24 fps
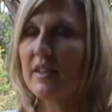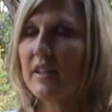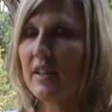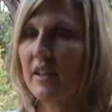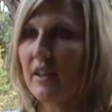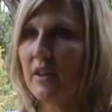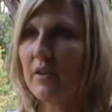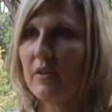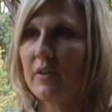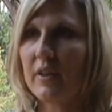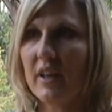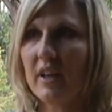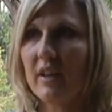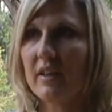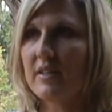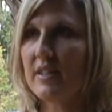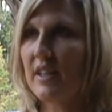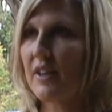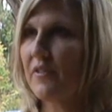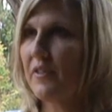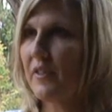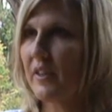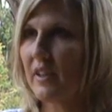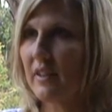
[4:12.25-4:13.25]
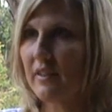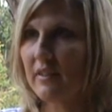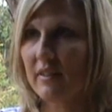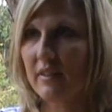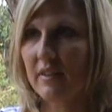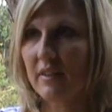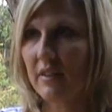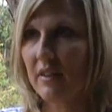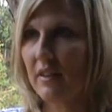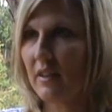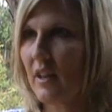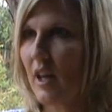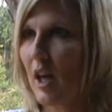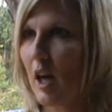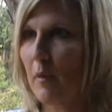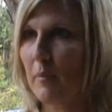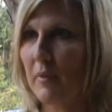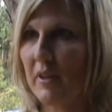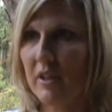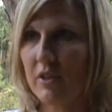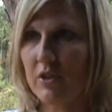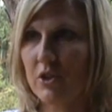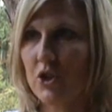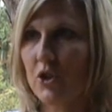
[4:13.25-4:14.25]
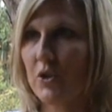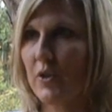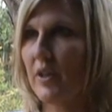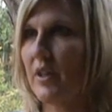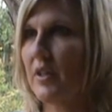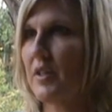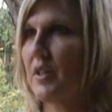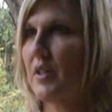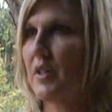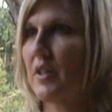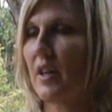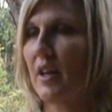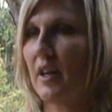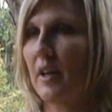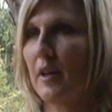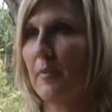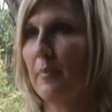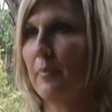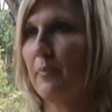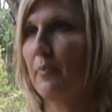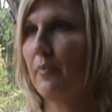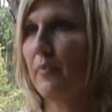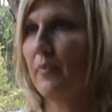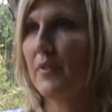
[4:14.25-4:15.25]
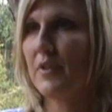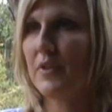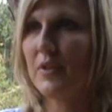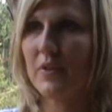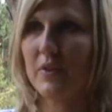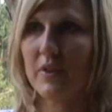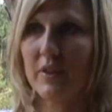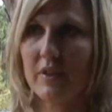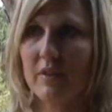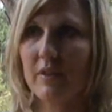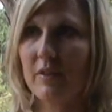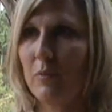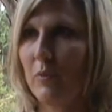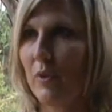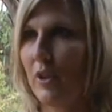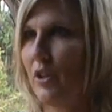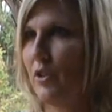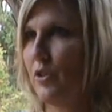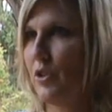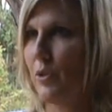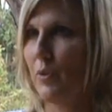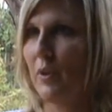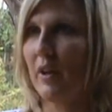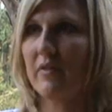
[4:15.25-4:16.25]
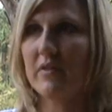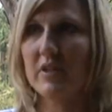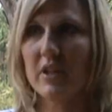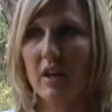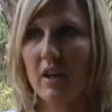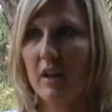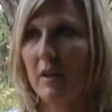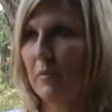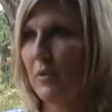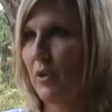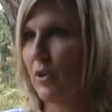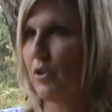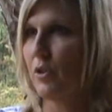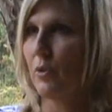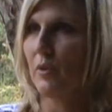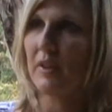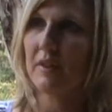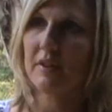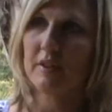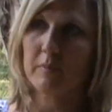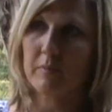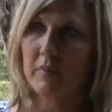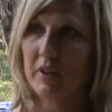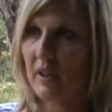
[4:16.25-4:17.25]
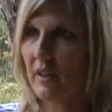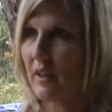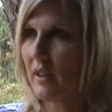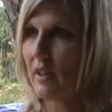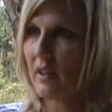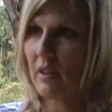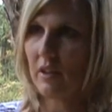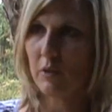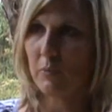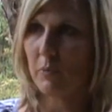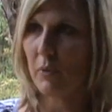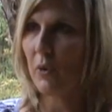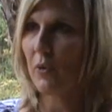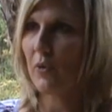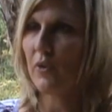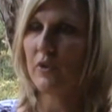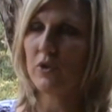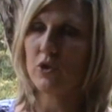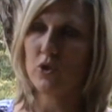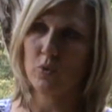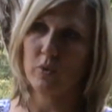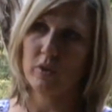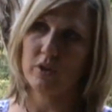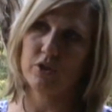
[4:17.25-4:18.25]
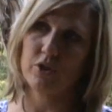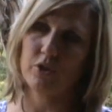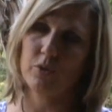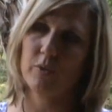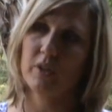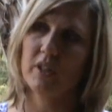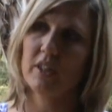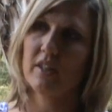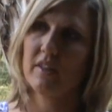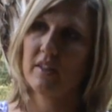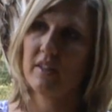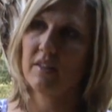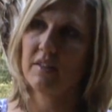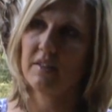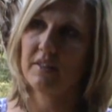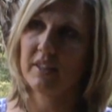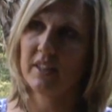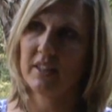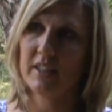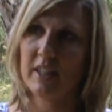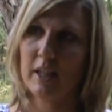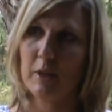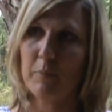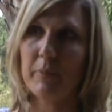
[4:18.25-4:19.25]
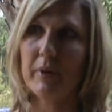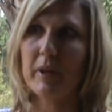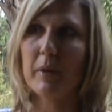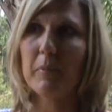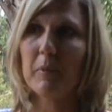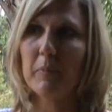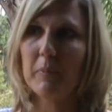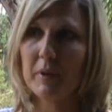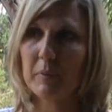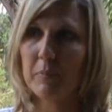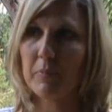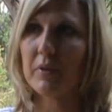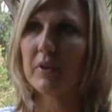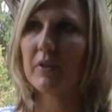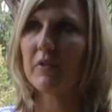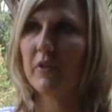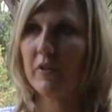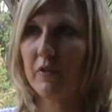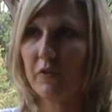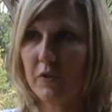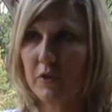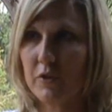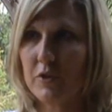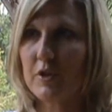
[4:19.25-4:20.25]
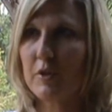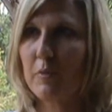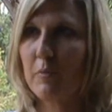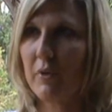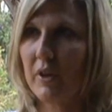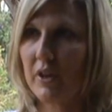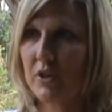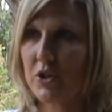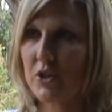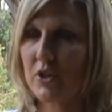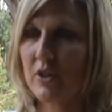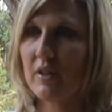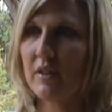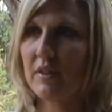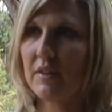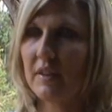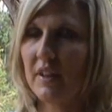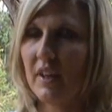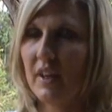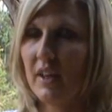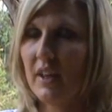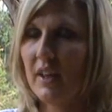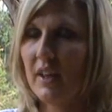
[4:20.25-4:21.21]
you know, yeah, definitely the common interest, so that when you do have time, you're doing something that you both enjoy doing and things like that. But I'm a big believer in first impressions.